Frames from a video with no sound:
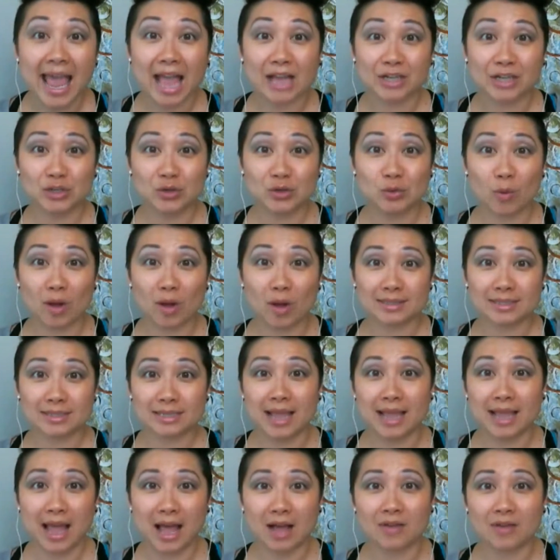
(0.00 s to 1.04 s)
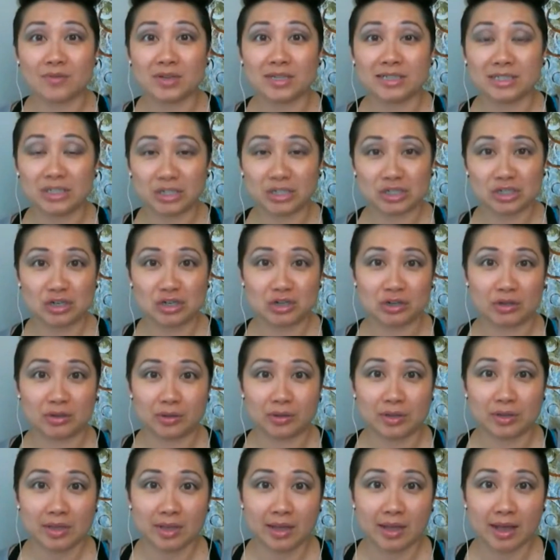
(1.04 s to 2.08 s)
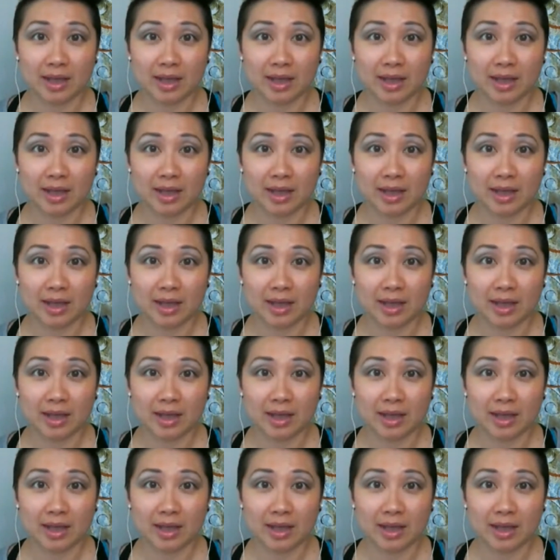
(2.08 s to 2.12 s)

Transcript: and you want to have additional